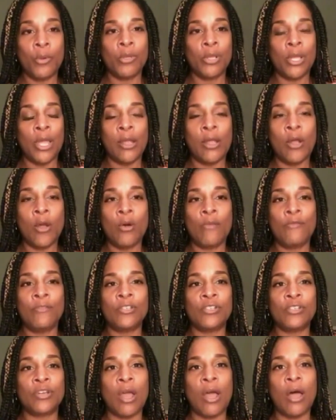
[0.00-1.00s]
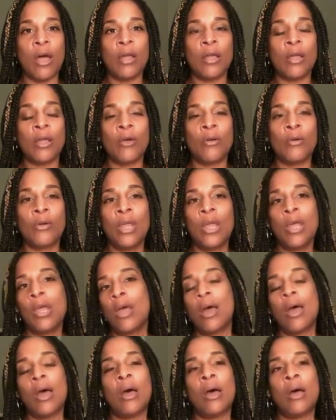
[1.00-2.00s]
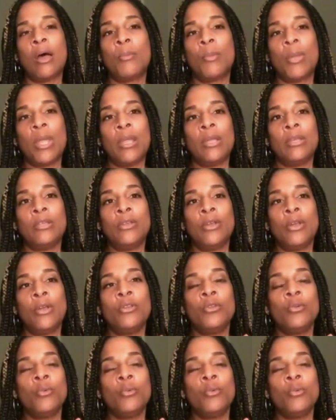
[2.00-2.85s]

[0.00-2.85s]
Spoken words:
were let go of in Chicago. And you